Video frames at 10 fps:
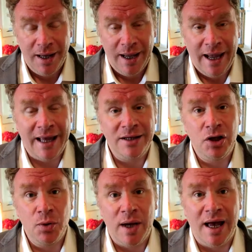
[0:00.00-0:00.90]
and
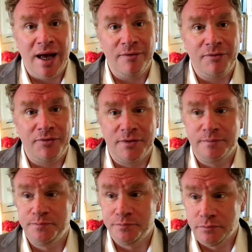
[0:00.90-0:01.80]
you have
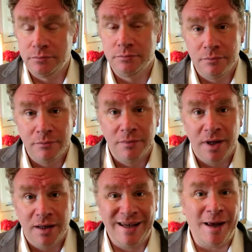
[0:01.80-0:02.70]

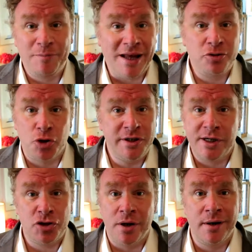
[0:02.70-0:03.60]
kept that
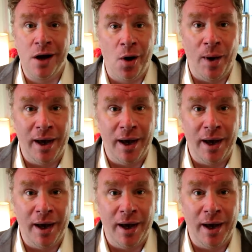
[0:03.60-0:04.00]
tradition going.